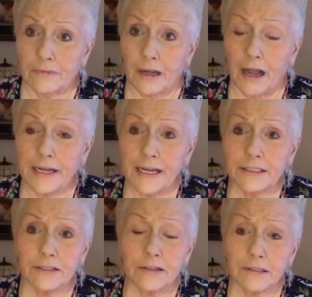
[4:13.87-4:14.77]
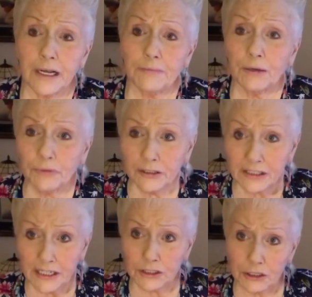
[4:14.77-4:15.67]
I guess because I'm a real
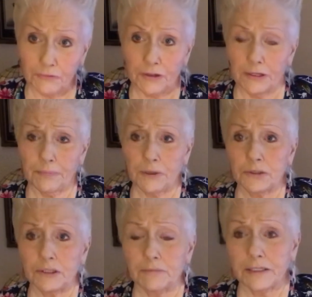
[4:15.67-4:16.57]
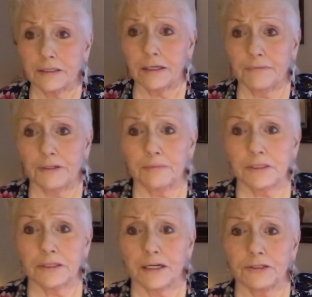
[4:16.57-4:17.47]
touchy-feely person myself and a
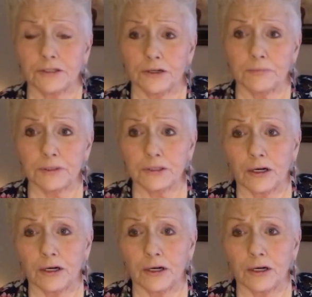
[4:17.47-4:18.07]
massage therapist.